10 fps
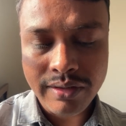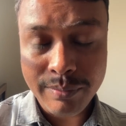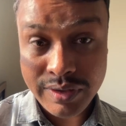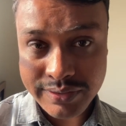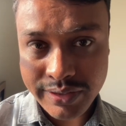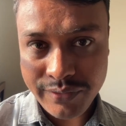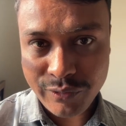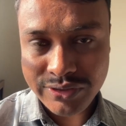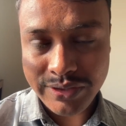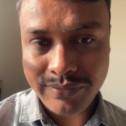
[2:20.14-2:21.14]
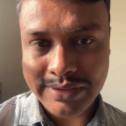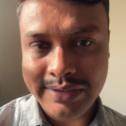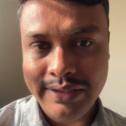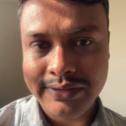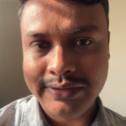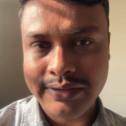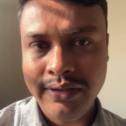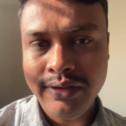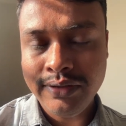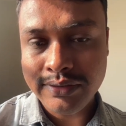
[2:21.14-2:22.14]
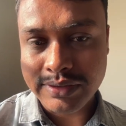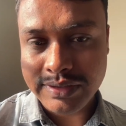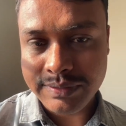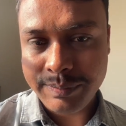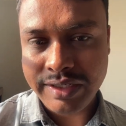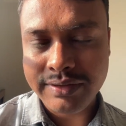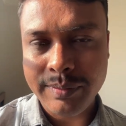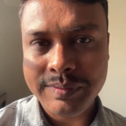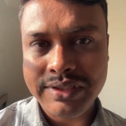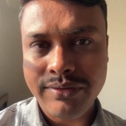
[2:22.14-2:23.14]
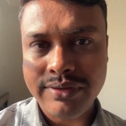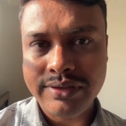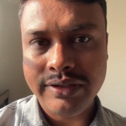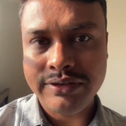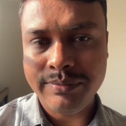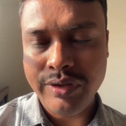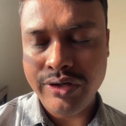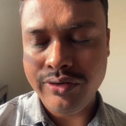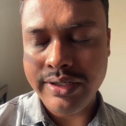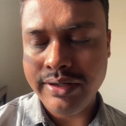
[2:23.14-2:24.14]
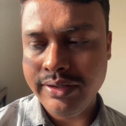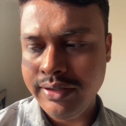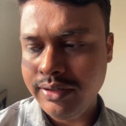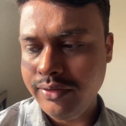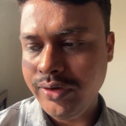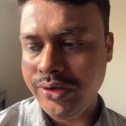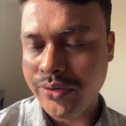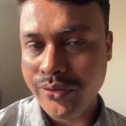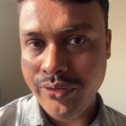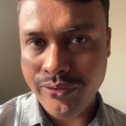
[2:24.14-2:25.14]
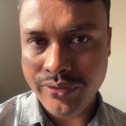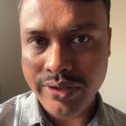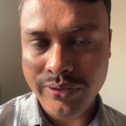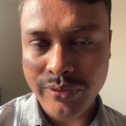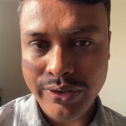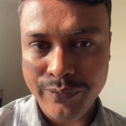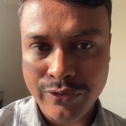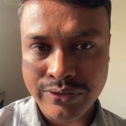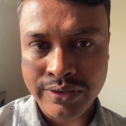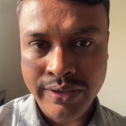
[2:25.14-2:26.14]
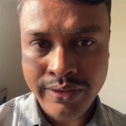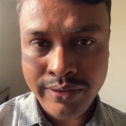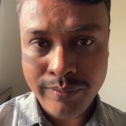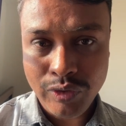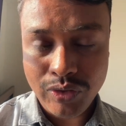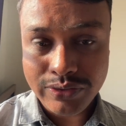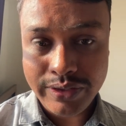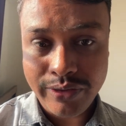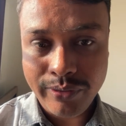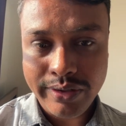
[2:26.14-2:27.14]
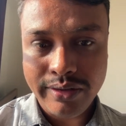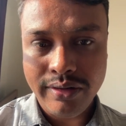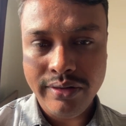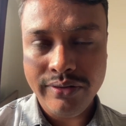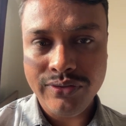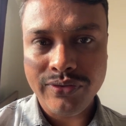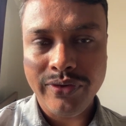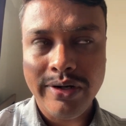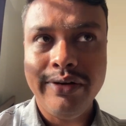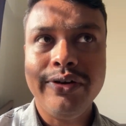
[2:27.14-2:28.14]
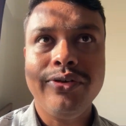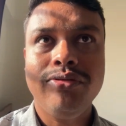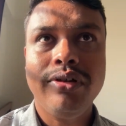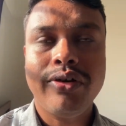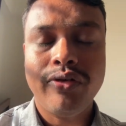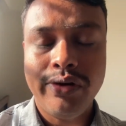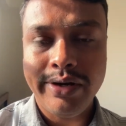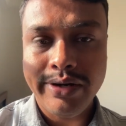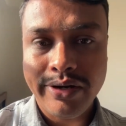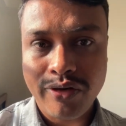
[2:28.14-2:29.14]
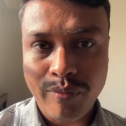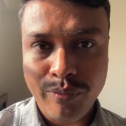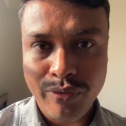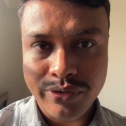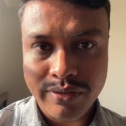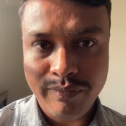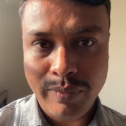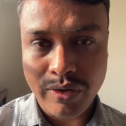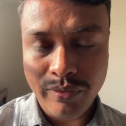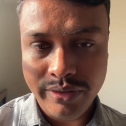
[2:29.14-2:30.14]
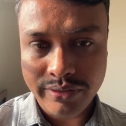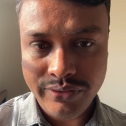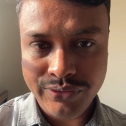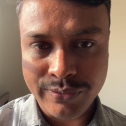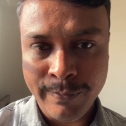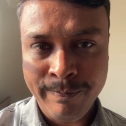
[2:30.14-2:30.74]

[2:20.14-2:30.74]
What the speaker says: basic input sequence lengths, such as maximum sequence lengths. Beyond that they will not going to take your inputs, because they have a issue related to the quadratic compute power issue.